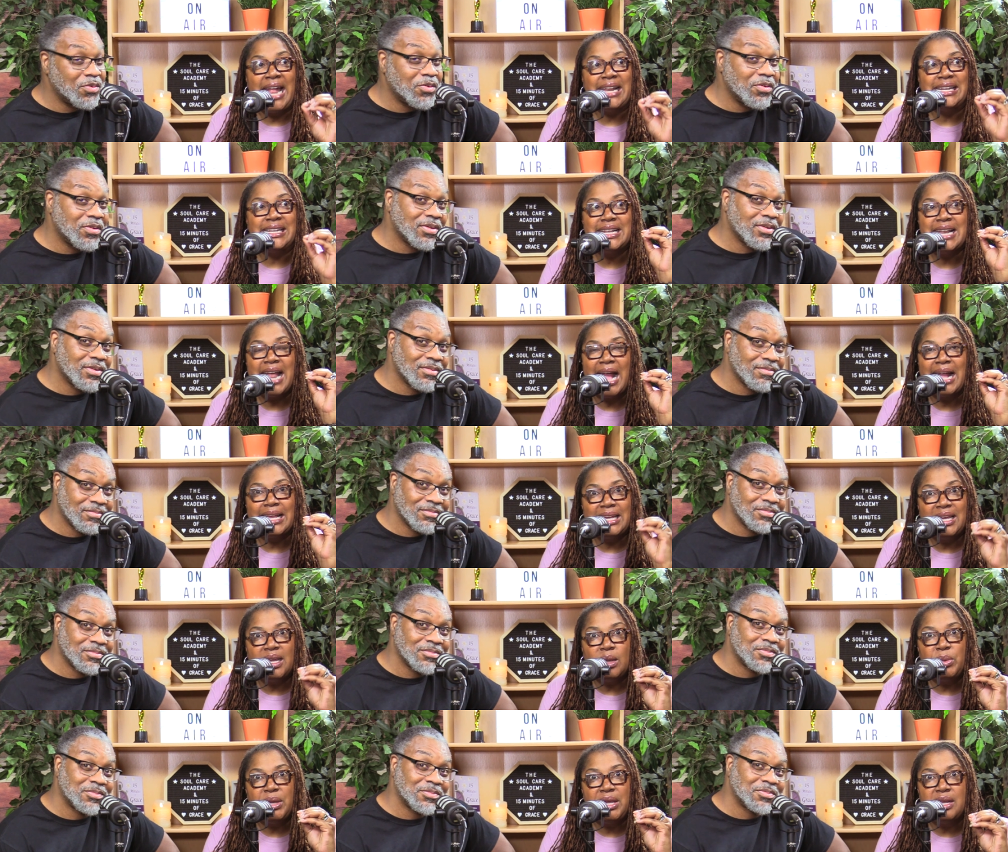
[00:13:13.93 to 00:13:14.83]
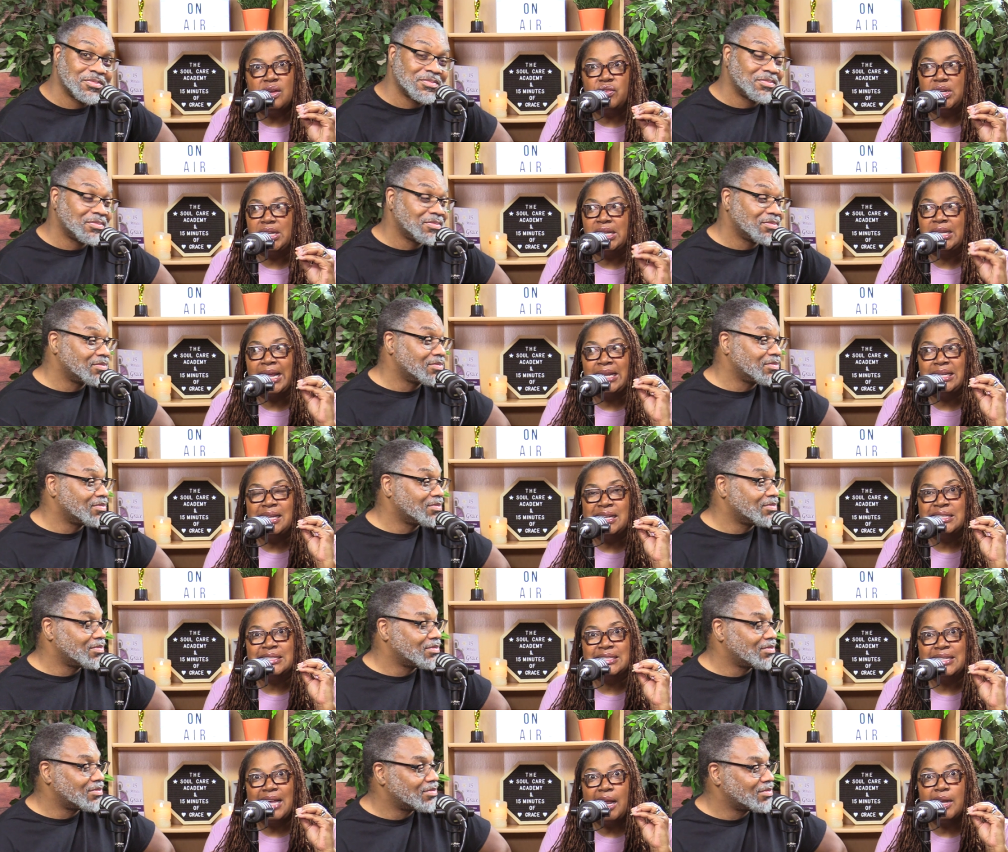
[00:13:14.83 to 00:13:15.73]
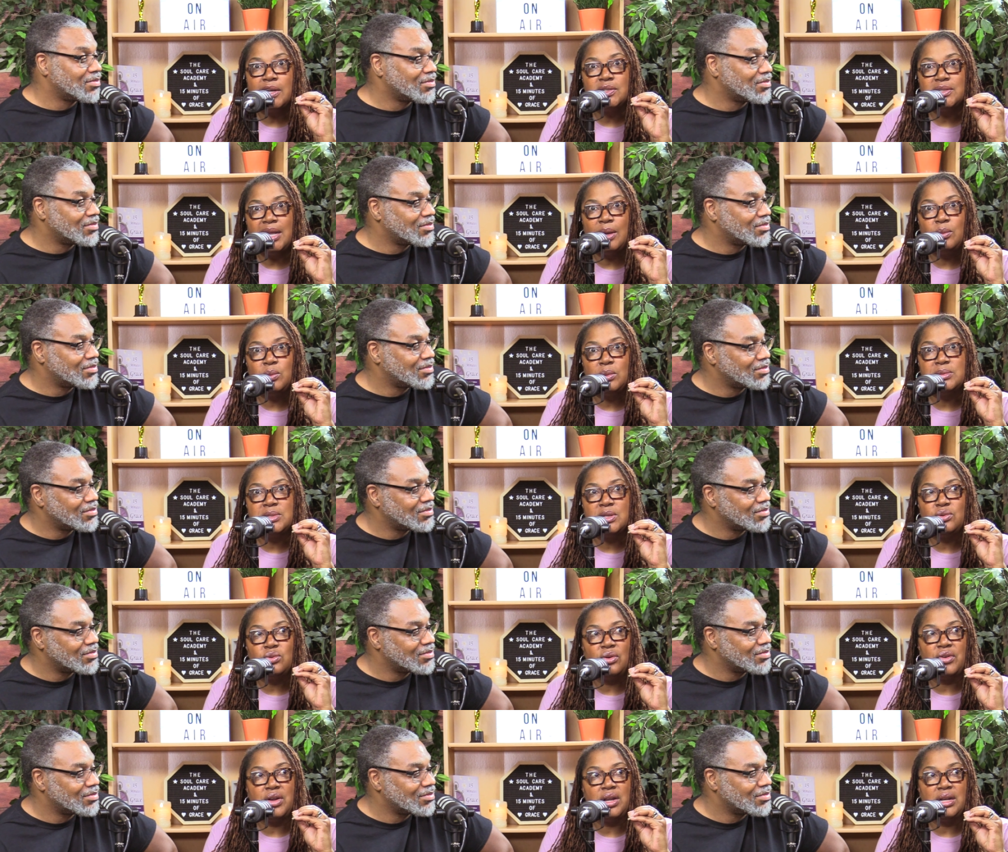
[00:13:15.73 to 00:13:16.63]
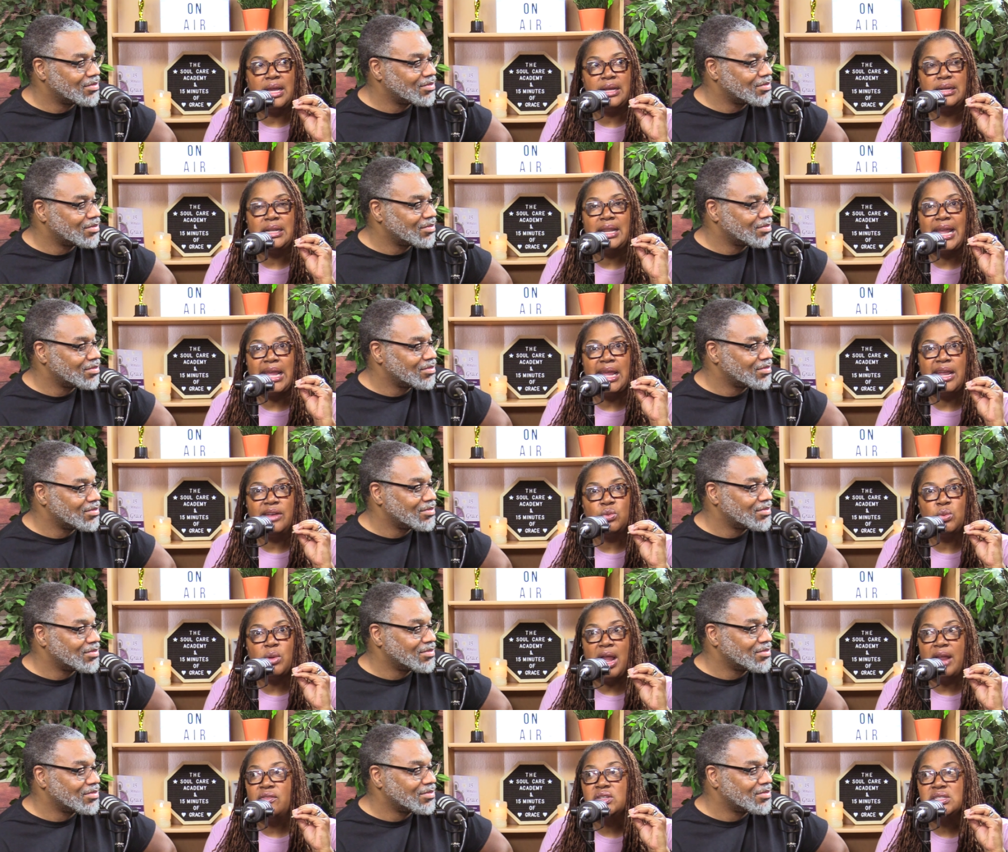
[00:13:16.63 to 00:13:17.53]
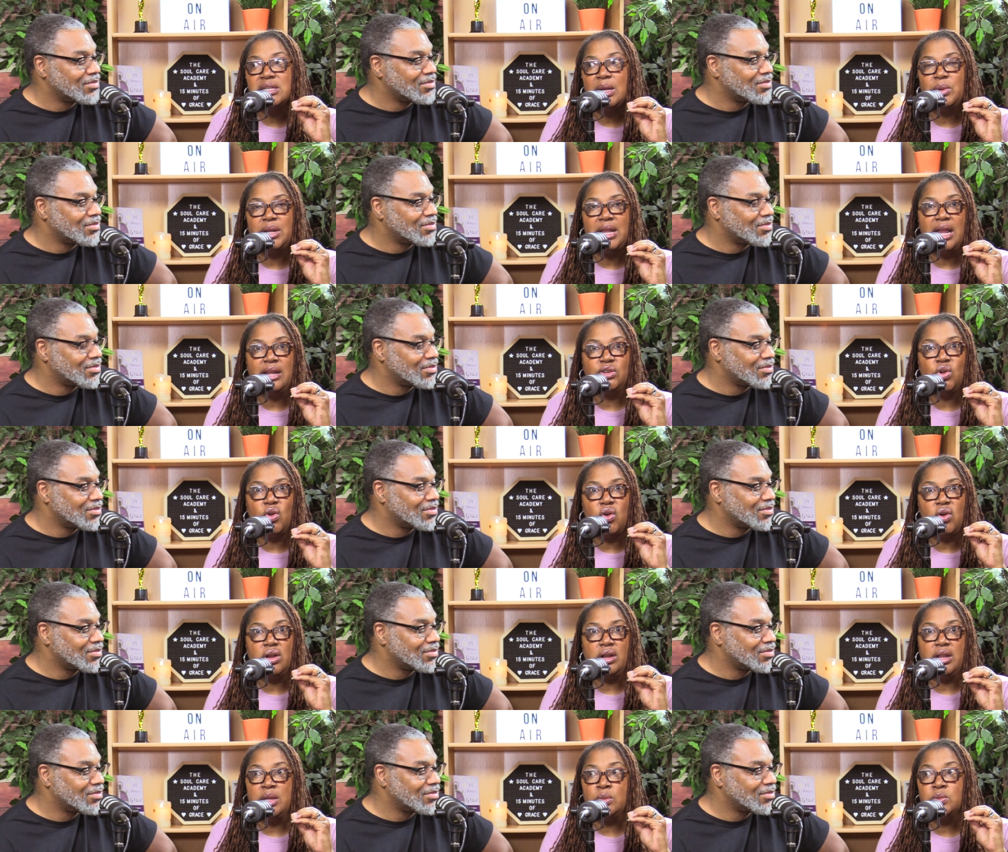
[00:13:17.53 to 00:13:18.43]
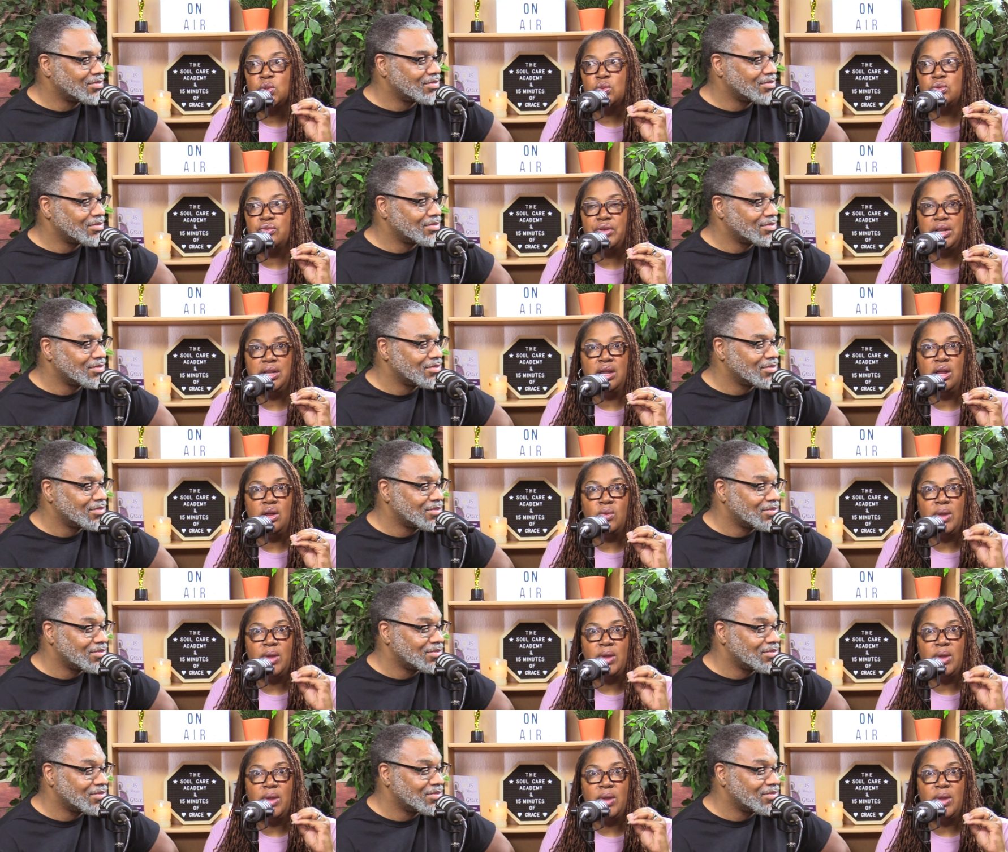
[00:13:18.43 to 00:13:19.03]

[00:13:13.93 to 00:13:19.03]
Speaker 1: And then I kept hearing it like the entire time we was in North Carolina. Like every every time we got in the car, it was on the radio.